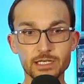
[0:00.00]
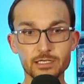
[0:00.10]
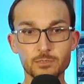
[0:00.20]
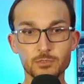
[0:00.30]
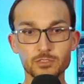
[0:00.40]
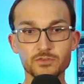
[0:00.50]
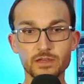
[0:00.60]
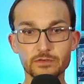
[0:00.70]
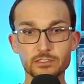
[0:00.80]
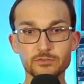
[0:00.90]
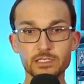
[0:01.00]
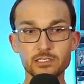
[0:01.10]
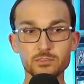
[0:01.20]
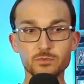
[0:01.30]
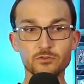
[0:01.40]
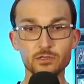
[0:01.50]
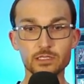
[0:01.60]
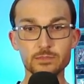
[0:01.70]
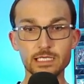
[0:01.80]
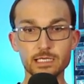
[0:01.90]
uploads 500 videos before
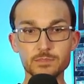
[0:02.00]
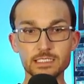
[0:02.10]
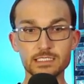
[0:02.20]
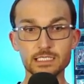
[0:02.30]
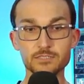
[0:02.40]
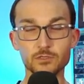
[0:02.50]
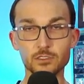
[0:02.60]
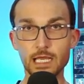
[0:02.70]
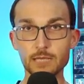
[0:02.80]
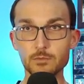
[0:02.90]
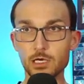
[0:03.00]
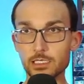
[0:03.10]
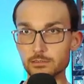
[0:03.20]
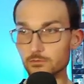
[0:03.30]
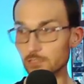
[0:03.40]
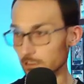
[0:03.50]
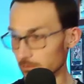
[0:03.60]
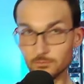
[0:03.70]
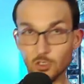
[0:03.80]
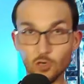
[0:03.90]
they become successful. I'm on,
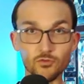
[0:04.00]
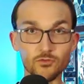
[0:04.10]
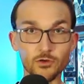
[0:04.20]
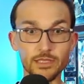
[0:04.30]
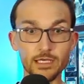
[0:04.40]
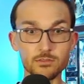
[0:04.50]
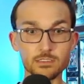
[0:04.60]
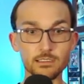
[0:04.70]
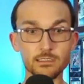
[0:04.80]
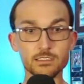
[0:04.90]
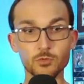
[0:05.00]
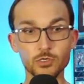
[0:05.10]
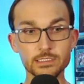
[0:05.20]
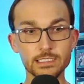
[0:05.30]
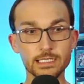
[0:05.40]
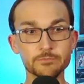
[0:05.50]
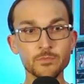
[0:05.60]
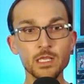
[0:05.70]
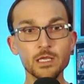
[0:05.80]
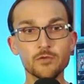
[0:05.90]
well, over 4,000 at this point in time.
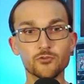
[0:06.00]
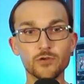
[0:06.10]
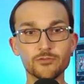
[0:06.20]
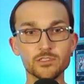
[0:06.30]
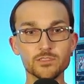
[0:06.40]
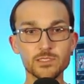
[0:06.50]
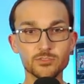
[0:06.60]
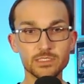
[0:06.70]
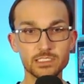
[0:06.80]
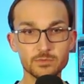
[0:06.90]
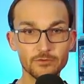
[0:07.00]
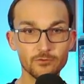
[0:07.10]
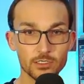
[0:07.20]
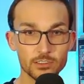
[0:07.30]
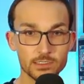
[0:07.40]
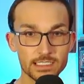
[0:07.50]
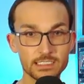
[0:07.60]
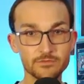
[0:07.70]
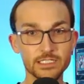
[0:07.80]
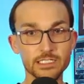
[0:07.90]
For reference, Mr. Beast made
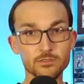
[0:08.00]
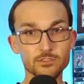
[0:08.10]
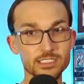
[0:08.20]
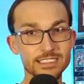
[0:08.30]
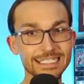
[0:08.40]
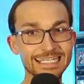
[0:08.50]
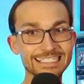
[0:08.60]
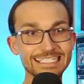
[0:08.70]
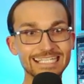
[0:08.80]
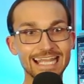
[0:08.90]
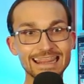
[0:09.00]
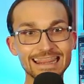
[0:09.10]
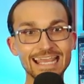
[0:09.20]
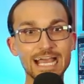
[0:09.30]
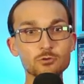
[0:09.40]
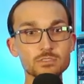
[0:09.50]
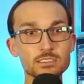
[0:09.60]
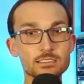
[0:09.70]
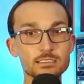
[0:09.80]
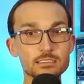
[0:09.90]
460 videos just to get to
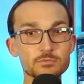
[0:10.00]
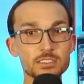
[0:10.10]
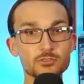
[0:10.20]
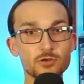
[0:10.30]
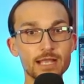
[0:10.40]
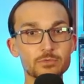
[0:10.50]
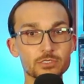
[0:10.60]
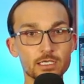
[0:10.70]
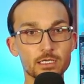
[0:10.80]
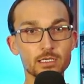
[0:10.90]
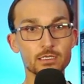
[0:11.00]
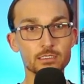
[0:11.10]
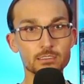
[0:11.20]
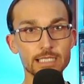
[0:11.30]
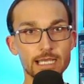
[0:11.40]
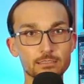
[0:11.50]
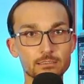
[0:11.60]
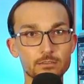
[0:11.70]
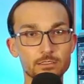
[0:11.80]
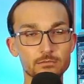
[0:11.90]
10,000 subscribers. So yeah,
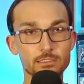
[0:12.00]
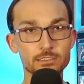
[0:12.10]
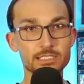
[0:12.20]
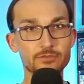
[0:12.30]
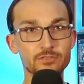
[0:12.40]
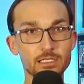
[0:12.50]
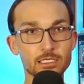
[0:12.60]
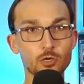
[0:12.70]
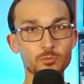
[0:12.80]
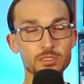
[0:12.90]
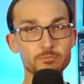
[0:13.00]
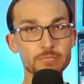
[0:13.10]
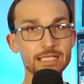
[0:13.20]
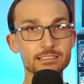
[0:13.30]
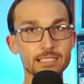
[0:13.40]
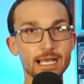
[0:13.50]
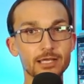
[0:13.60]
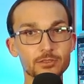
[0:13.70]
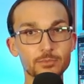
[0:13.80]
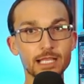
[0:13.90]
no, there's definitely hope. The biggest guy
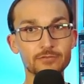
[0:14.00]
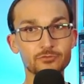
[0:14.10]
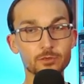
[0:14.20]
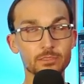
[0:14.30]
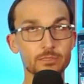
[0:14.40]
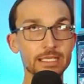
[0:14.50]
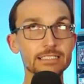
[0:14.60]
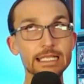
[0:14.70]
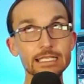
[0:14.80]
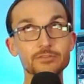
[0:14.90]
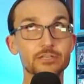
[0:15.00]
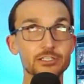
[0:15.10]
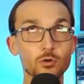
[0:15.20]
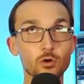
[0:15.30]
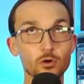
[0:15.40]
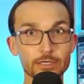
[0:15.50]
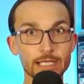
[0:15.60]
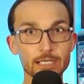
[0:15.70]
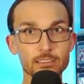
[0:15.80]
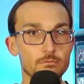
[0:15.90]
on the platform, the biggest individual
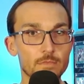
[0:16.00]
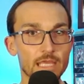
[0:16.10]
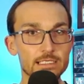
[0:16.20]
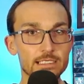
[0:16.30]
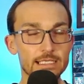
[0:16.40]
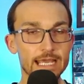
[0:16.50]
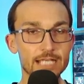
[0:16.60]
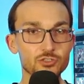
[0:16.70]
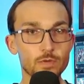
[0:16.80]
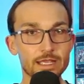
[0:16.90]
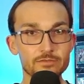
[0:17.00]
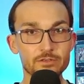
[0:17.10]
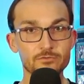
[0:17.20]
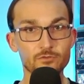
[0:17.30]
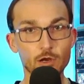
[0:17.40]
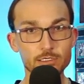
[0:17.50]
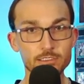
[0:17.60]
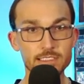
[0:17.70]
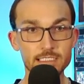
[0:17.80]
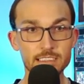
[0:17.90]
creator, had to catch a wave at
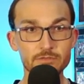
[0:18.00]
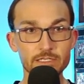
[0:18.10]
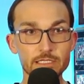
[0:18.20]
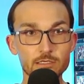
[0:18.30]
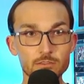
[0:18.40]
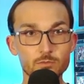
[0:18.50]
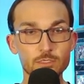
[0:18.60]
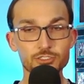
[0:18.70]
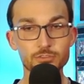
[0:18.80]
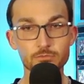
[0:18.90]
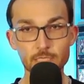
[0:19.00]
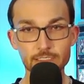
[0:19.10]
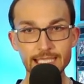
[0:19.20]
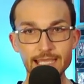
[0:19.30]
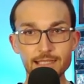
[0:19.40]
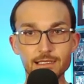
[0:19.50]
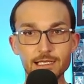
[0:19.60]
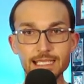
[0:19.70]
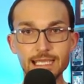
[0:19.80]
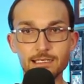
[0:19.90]
460 videos, which,
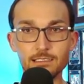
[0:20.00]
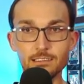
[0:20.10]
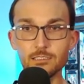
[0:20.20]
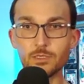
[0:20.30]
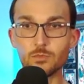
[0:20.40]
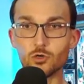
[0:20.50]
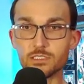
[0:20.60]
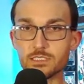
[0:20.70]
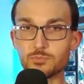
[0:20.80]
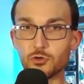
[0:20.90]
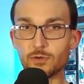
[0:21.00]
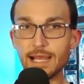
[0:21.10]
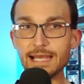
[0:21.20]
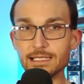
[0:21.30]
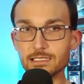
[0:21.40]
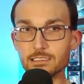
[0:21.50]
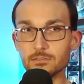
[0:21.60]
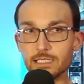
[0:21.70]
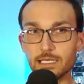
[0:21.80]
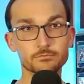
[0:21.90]
again, a little bit more sporadic.
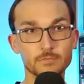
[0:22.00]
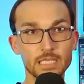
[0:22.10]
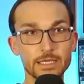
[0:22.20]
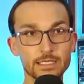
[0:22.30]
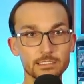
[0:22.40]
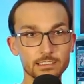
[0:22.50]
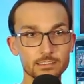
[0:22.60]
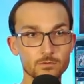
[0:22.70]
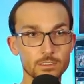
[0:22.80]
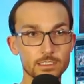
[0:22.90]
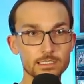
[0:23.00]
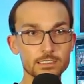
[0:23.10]
So yeah, hey man, it is what it is.